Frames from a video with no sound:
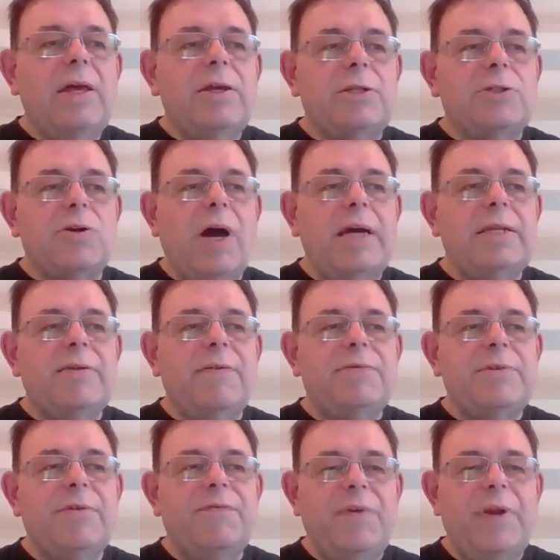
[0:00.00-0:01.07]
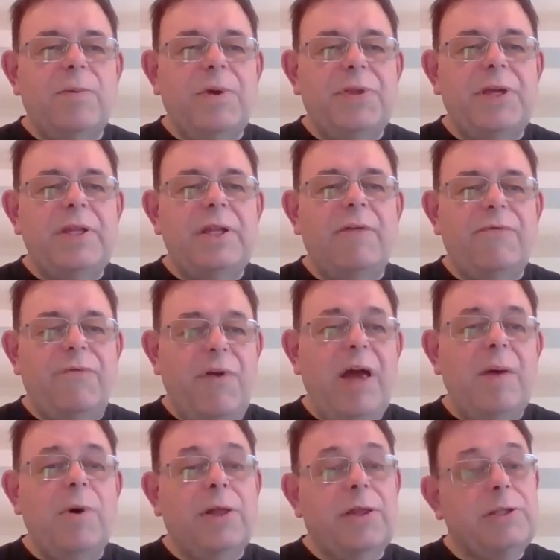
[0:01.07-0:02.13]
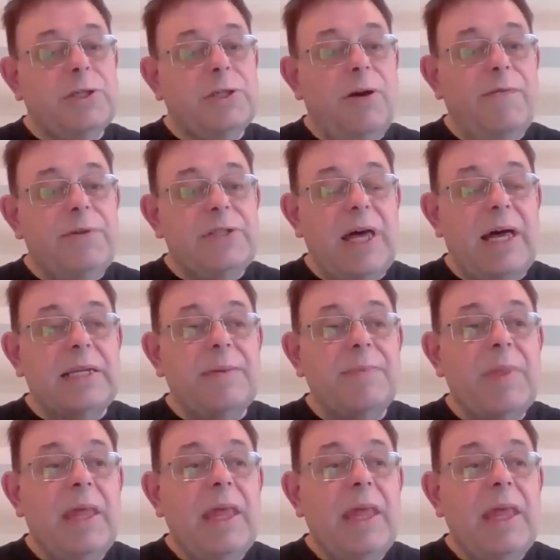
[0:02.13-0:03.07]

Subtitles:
you're trying to fit within a framework that covers that.